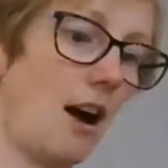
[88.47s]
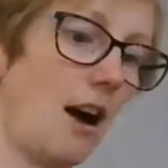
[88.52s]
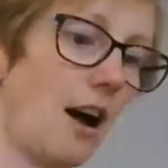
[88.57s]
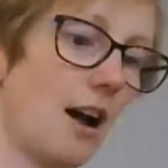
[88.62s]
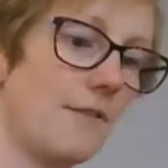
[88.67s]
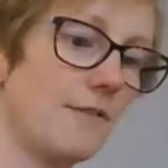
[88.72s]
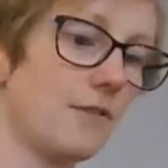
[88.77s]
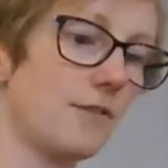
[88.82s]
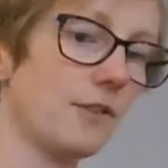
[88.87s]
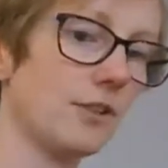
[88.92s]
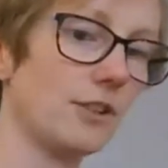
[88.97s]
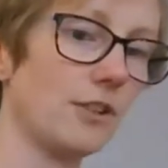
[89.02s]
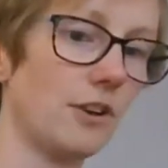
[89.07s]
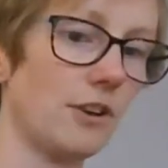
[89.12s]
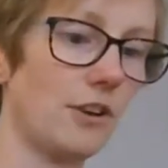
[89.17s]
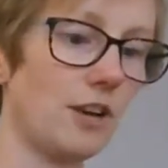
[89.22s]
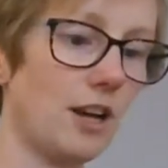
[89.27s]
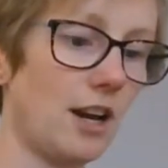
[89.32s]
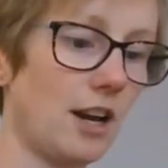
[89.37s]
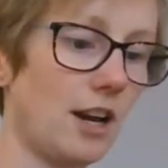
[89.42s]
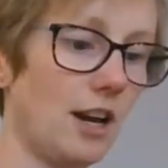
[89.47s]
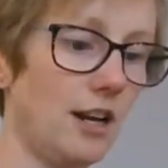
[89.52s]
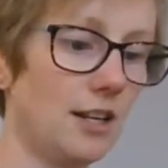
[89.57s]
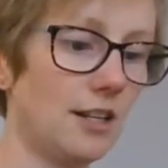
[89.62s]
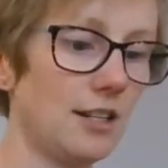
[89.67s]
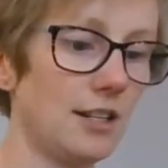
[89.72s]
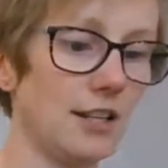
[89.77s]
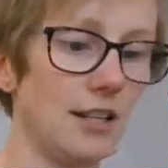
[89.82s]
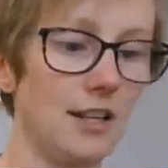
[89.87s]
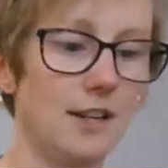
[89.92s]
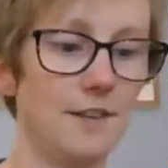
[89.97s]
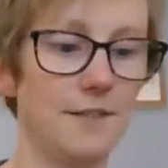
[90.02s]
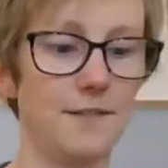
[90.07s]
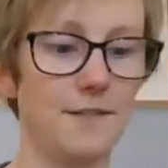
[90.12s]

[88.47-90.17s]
I've also cut